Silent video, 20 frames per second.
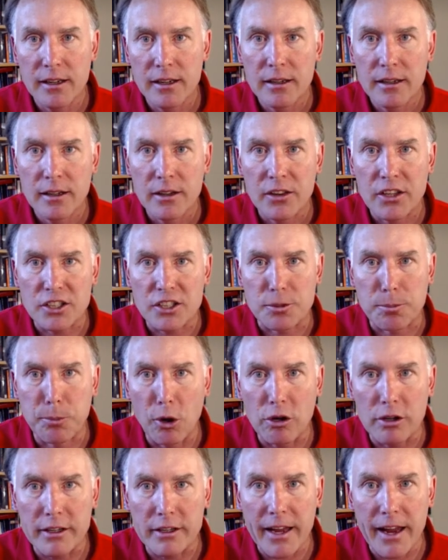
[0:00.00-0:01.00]
this
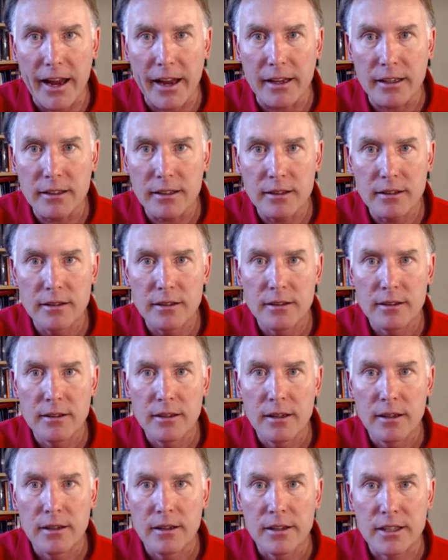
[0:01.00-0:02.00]
bullying,
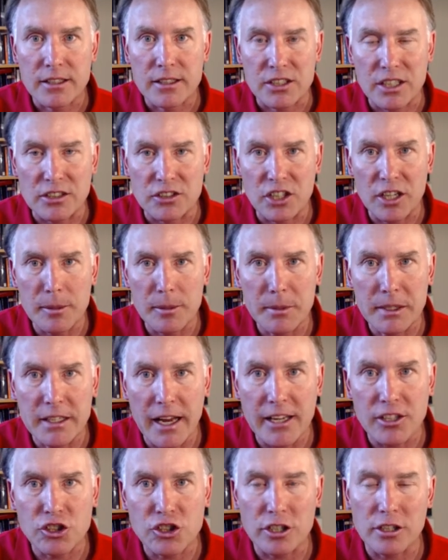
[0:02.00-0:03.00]
this
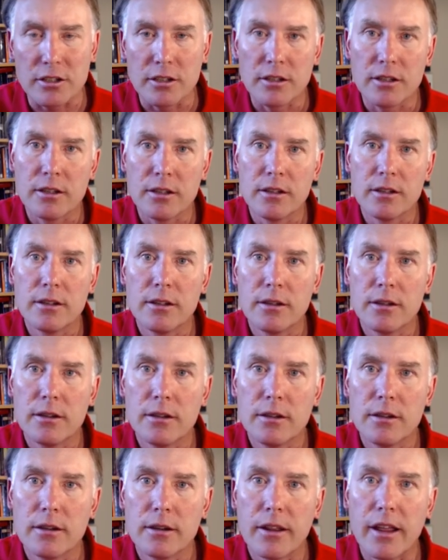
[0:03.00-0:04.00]
intimidation
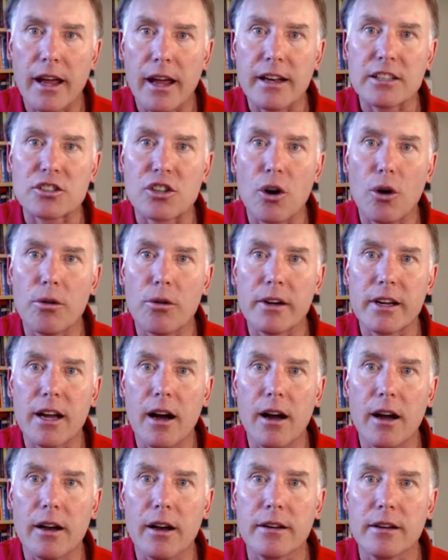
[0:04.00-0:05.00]
that is going
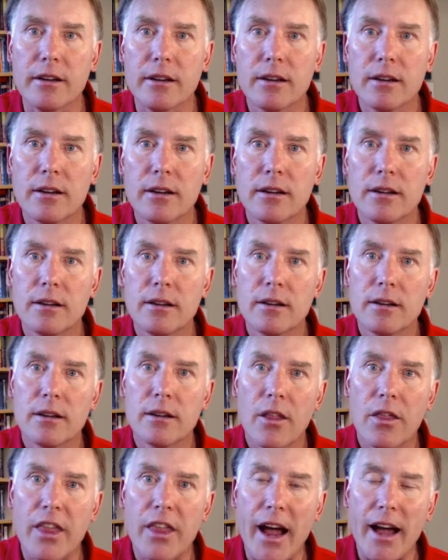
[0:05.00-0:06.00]
on.
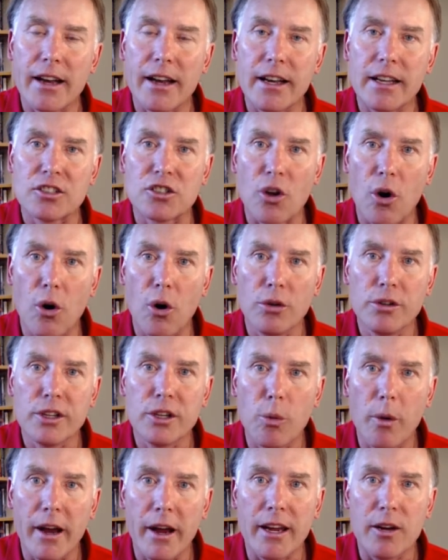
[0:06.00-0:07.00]
That is the only
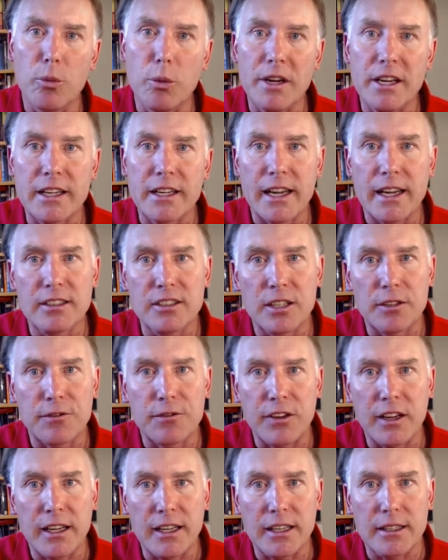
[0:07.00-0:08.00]
way we can
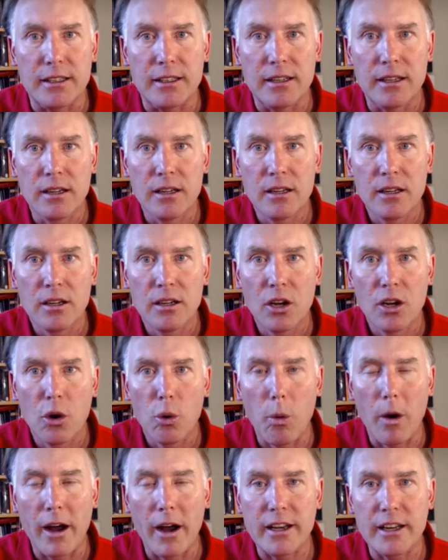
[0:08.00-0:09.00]
defeat
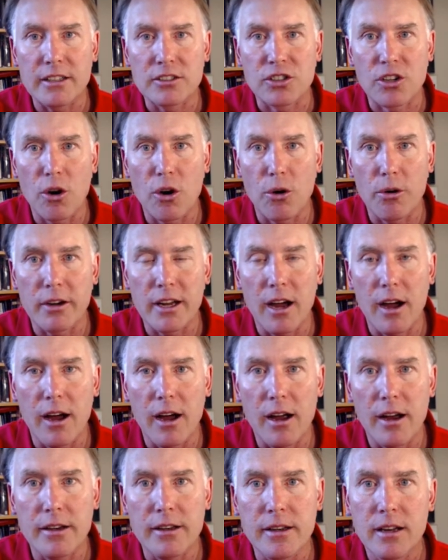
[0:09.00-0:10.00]
what is going
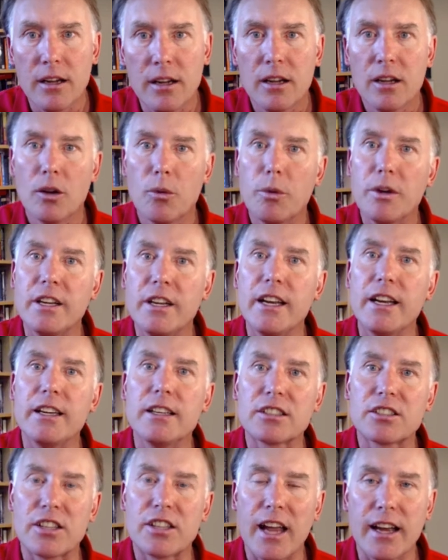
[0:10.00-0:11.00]
on. We need to
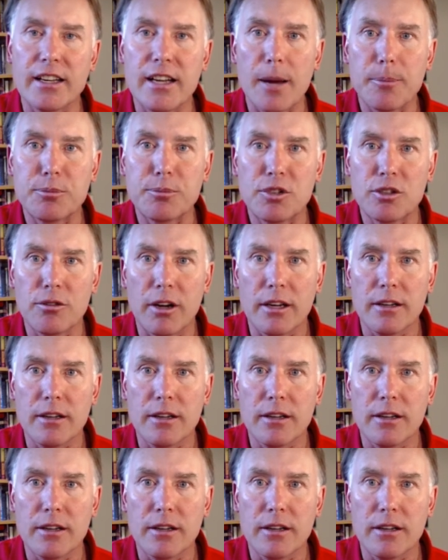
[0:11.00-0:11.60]
stand up to it.